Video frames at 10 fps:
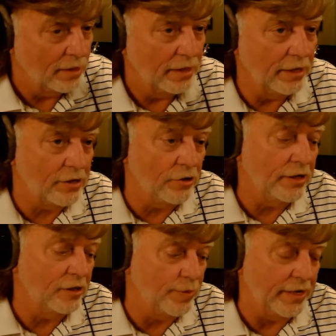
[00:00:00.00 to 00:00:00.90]

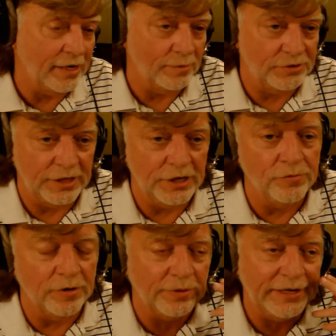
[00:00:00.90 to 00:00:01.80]
including the pickups that you
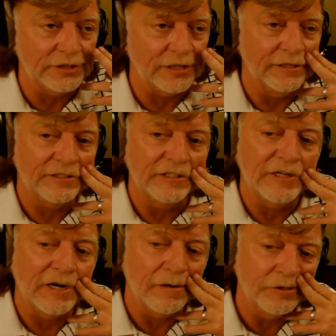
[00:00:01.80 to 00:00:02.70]
replaced on this
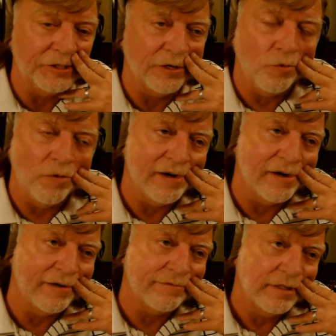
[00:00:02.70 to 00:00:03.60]
guitar, which you're aware of.